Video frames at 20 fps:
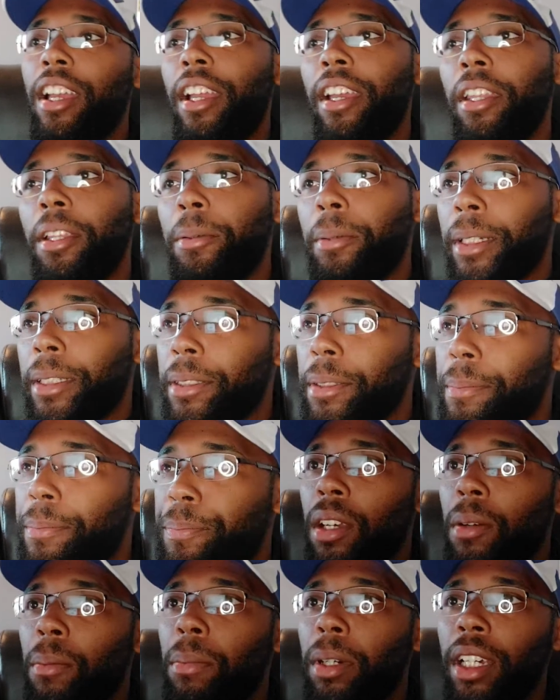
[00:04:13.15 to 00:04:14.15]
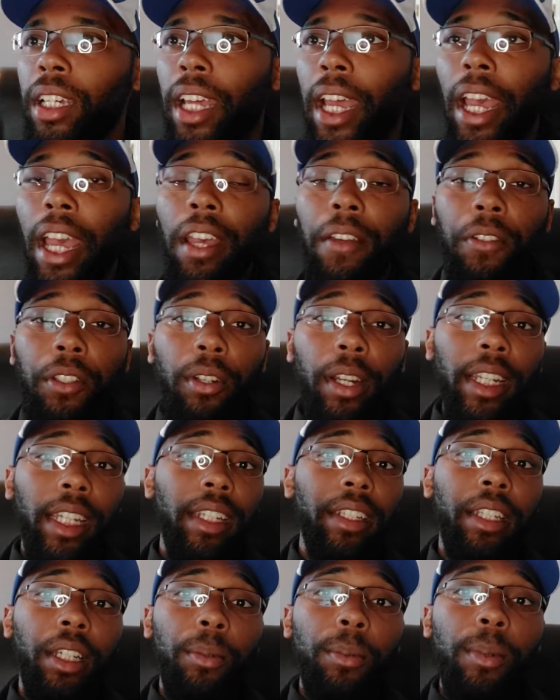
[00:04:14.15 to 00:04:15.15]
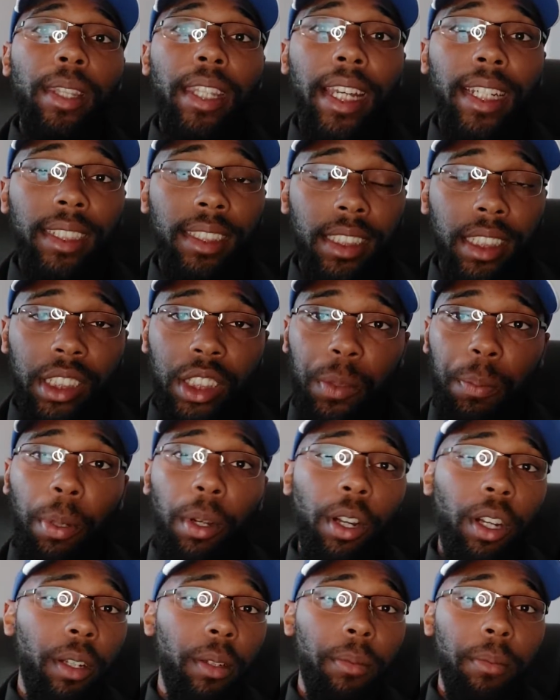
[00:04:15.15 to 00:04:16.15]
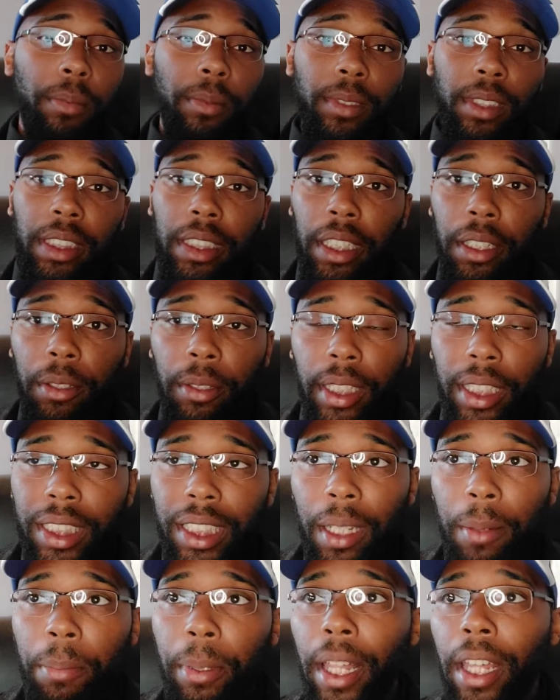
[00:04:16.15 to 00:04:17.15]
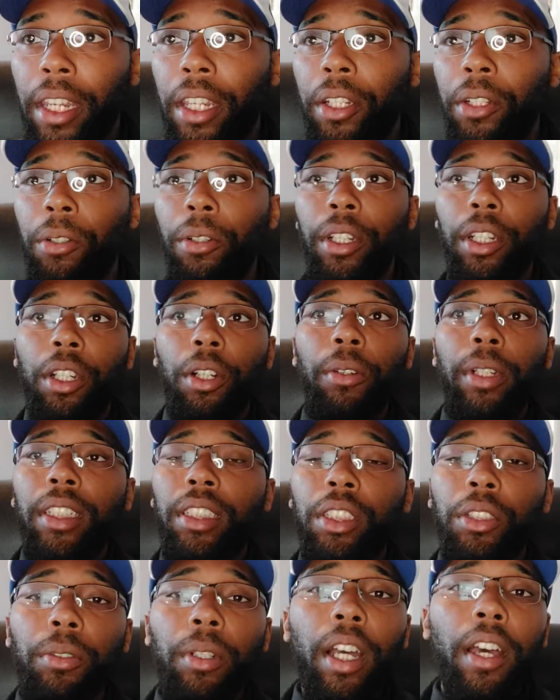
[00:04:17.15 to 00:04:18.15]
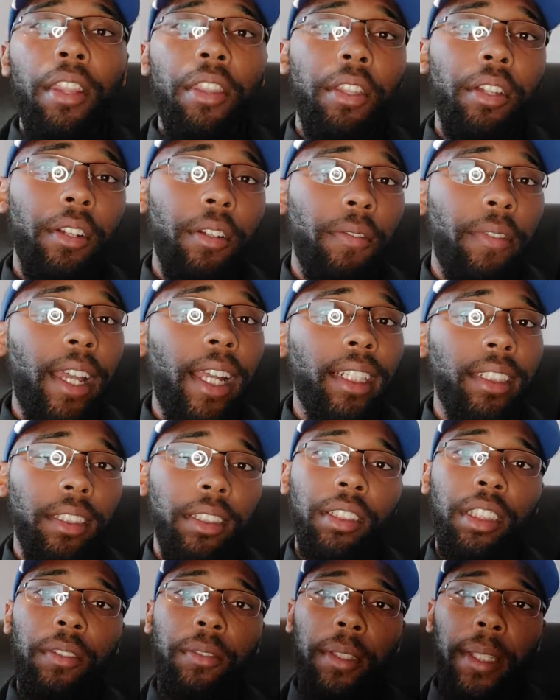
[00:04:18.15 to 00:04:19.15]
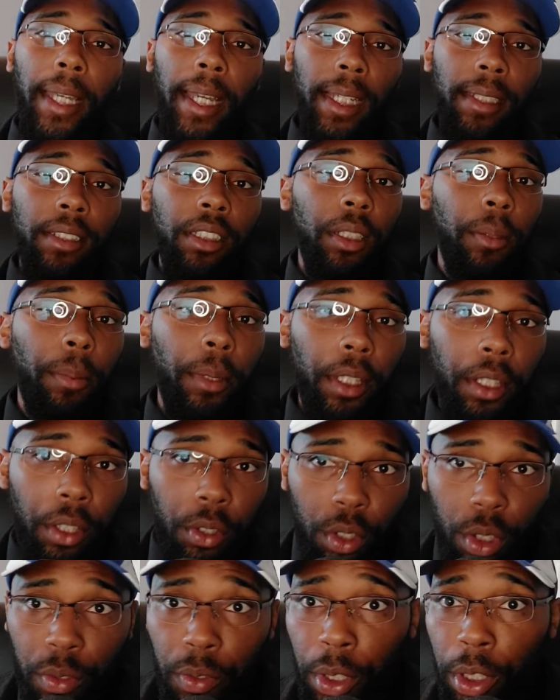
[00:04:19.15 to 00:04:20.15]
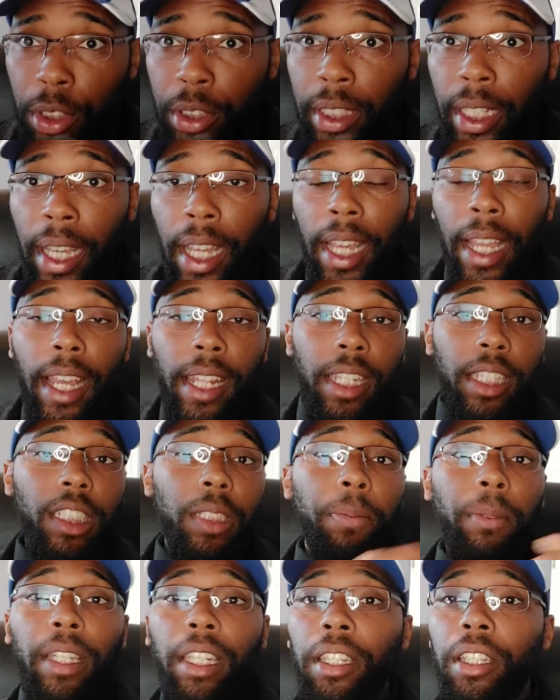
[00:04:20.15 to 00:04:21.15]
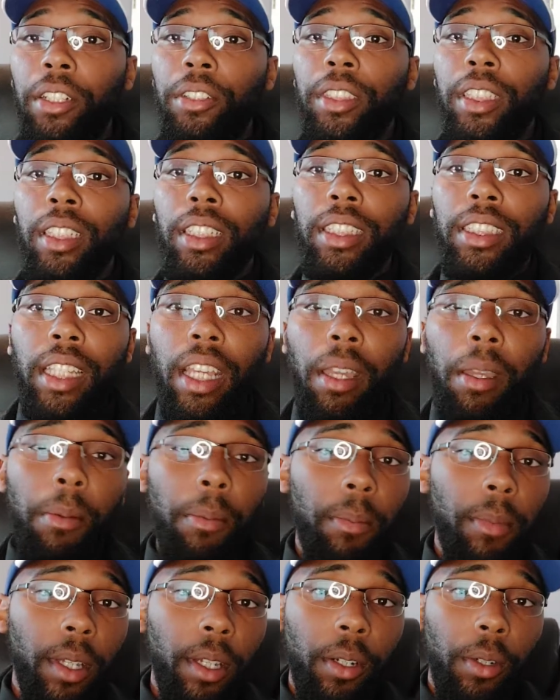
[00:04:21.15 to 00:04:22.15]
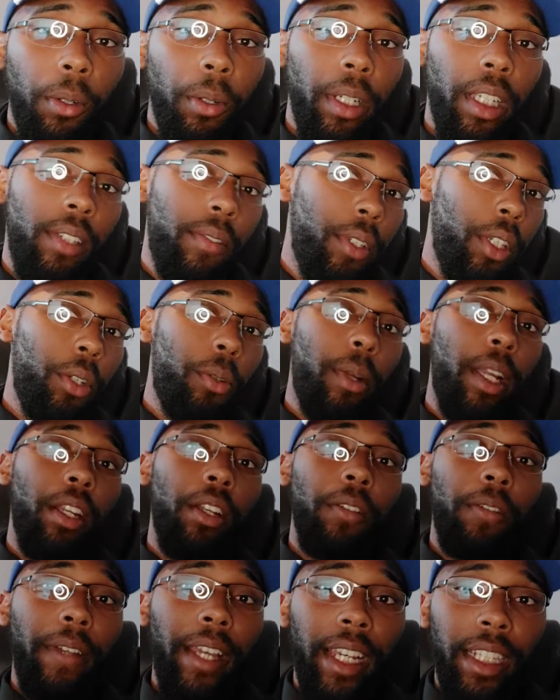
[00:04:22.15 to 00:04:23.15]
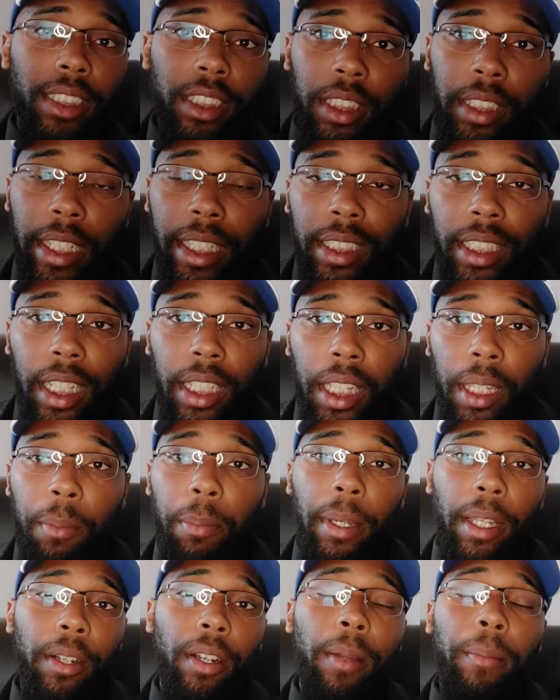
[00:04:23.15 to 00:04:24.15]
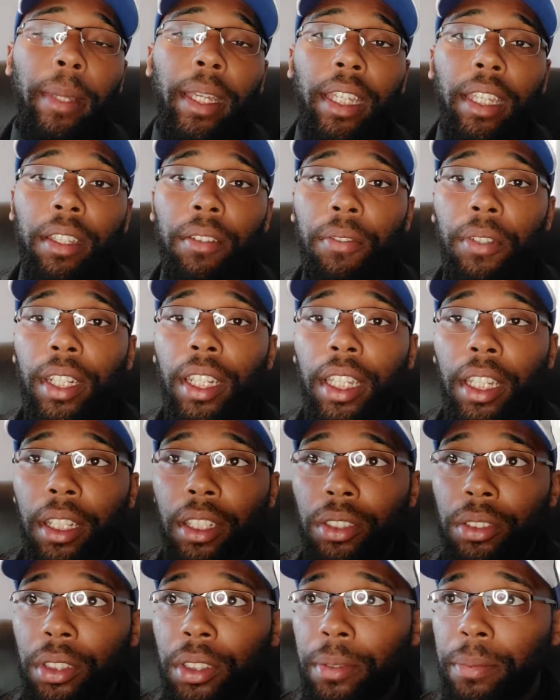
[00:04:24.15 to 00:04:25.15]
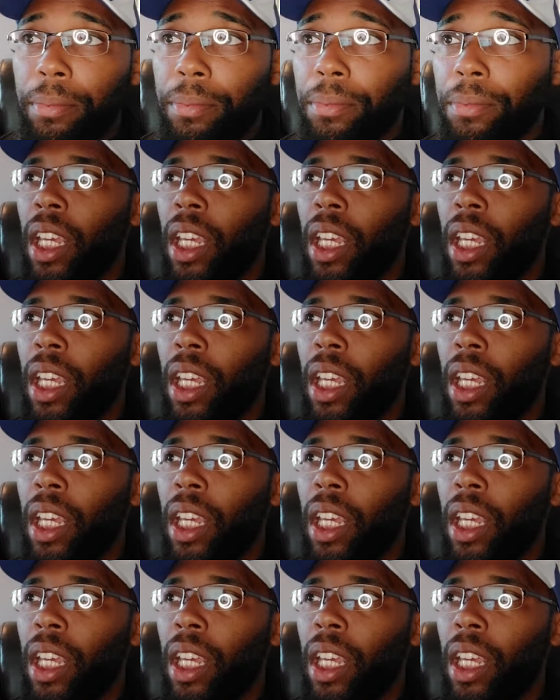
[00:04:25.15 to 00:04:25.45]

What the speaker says: Anyways, but after I get done with that 6-part series, I'm planning on going to other facets of the SCP universe and explaining those in the same or even greater fashion as I get better at making videos.